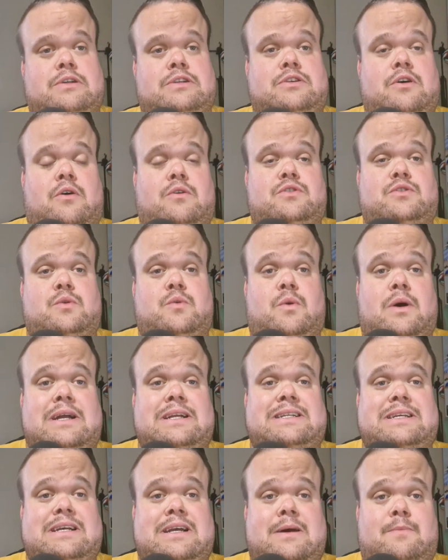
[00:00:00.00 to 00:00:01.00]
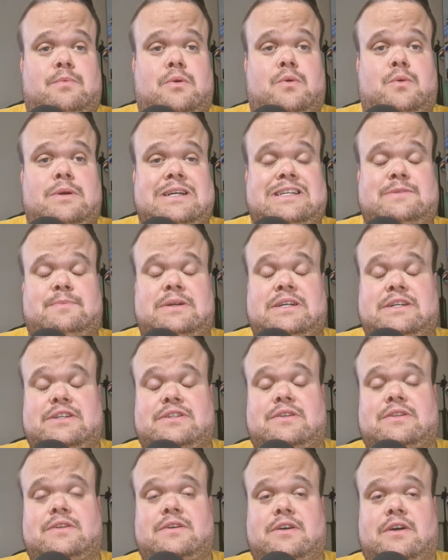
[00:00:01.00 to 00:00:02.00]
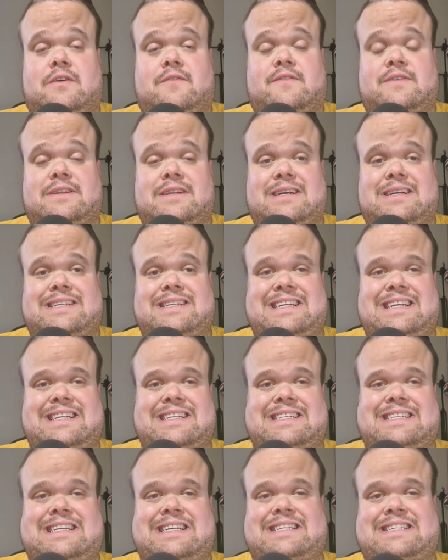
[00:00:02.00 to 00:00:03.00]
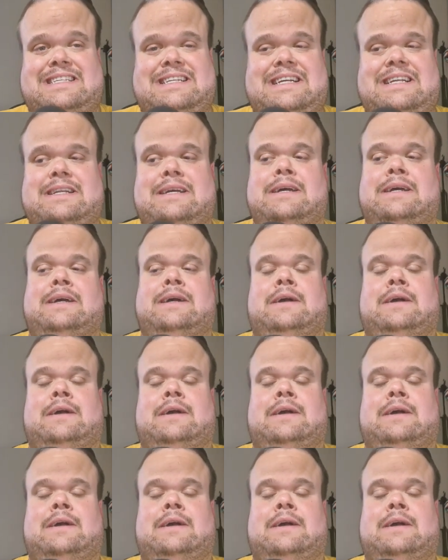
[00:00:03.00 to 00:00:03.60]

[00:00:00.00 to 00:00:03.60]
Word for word: told to wait a couple of weeks because of the COVID 19 16